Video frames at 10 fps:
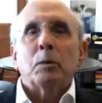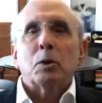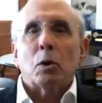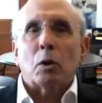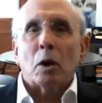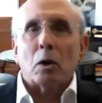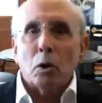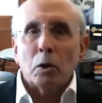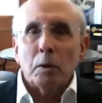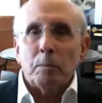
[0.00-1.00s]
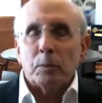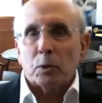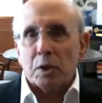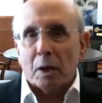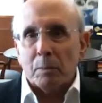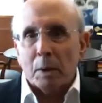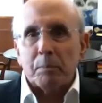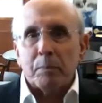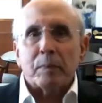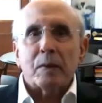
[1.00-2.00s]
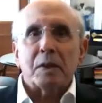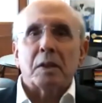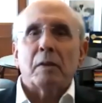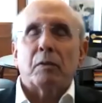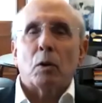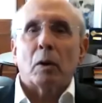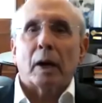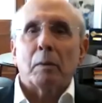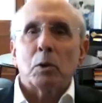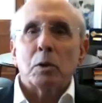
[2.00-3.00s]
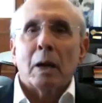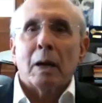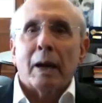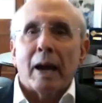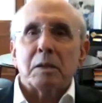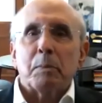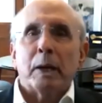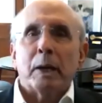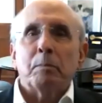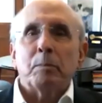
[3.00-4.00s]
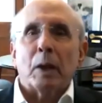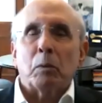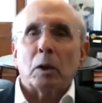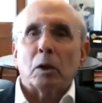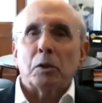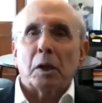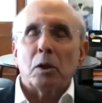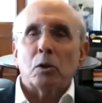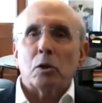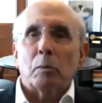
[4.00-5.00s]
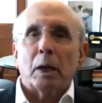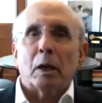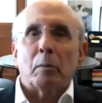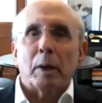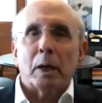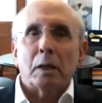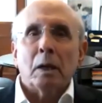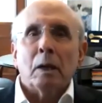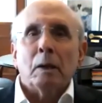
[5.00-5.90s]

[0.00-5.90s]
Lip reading: To conclude, to sum up, the City of Coral Gables has been and will continue to be committed